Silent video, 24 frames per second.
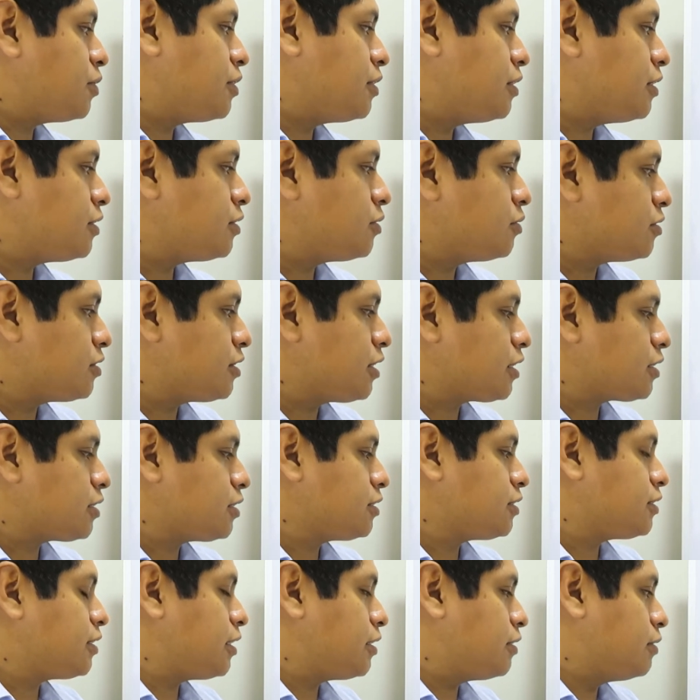with these two
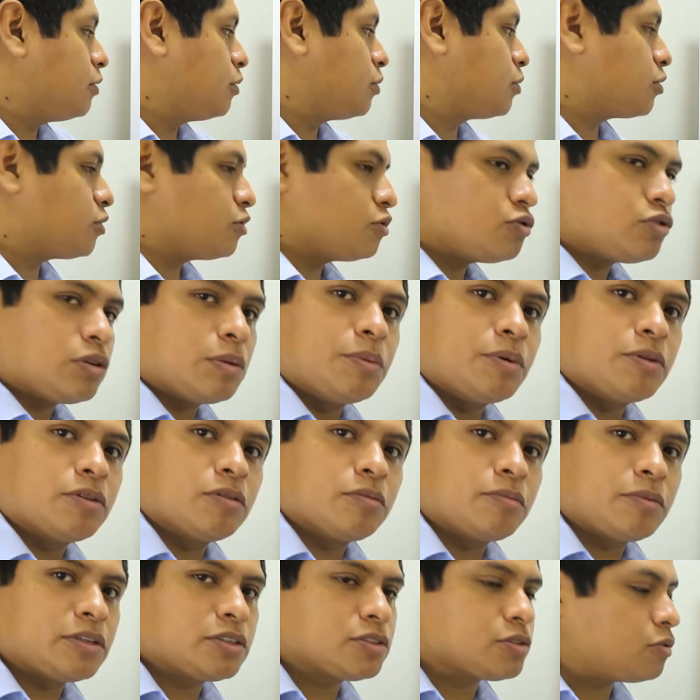sections that don't contribute
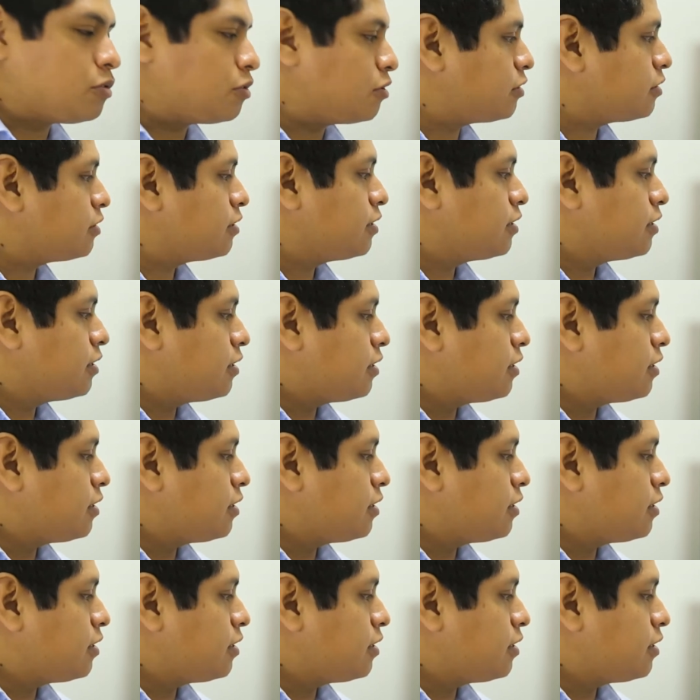to my score.